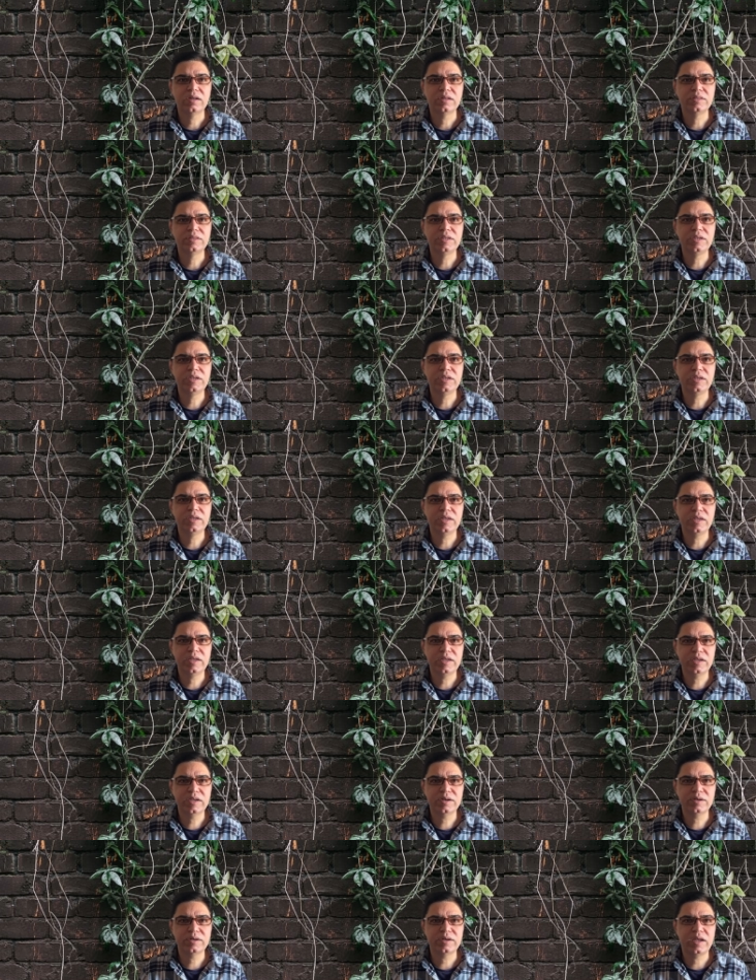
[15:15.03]
The
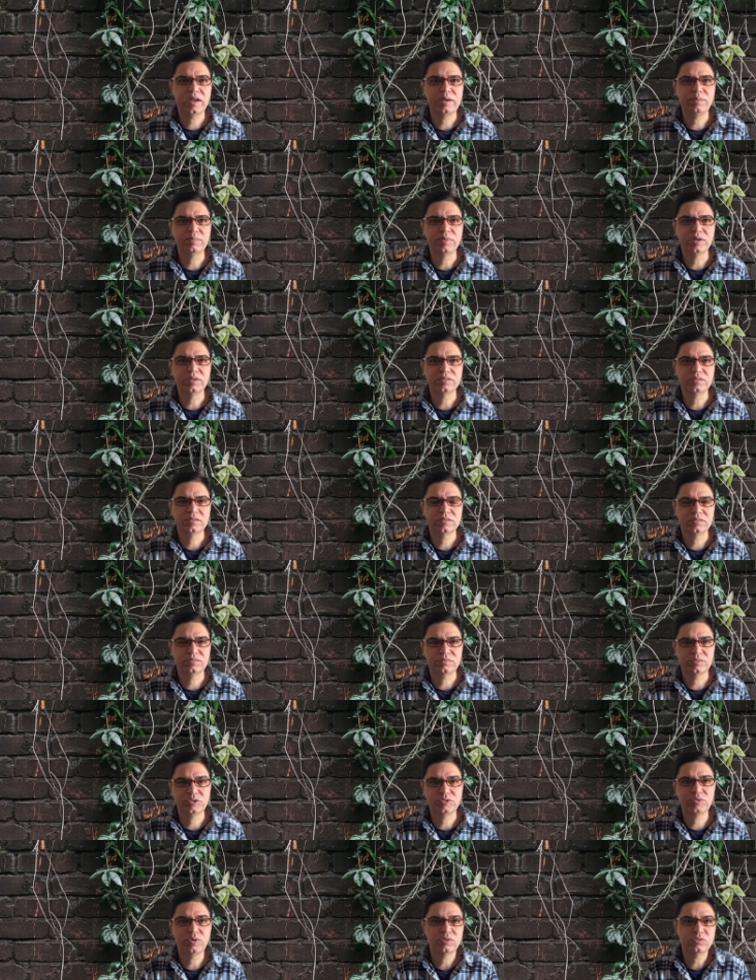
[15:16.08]
ear enemas,
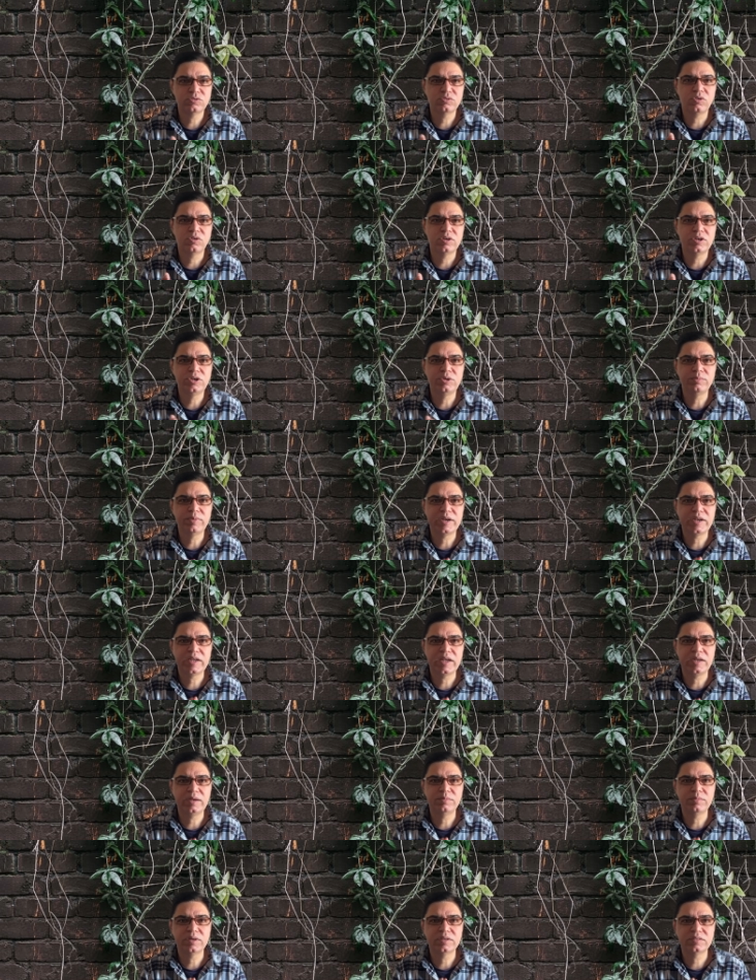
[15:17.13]
which we also call pneumatic
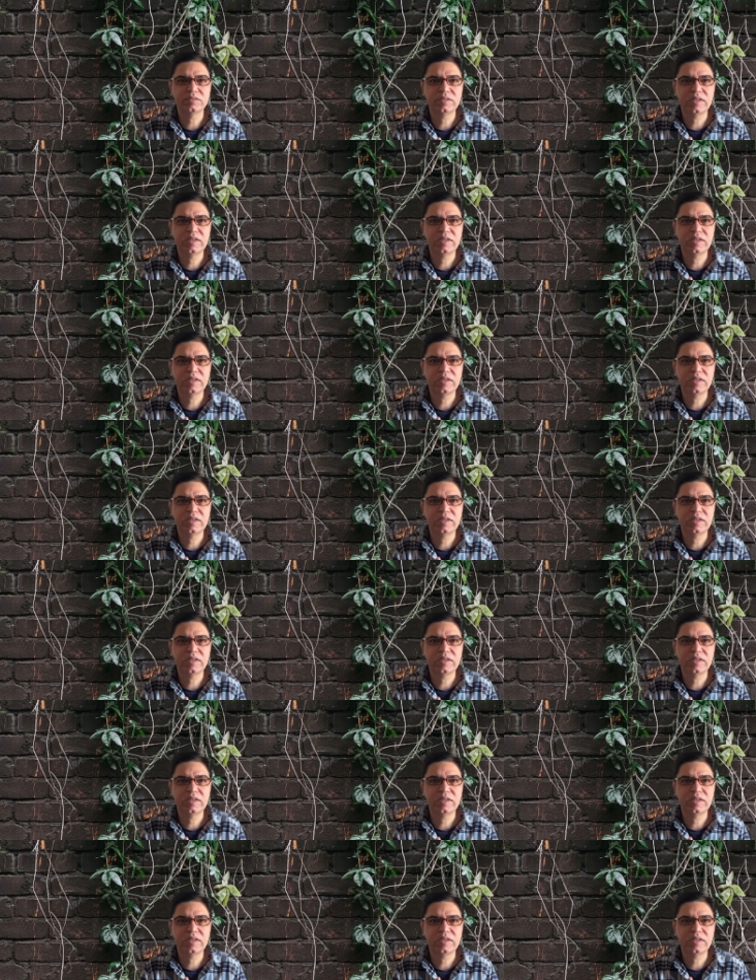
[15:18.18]
enemas,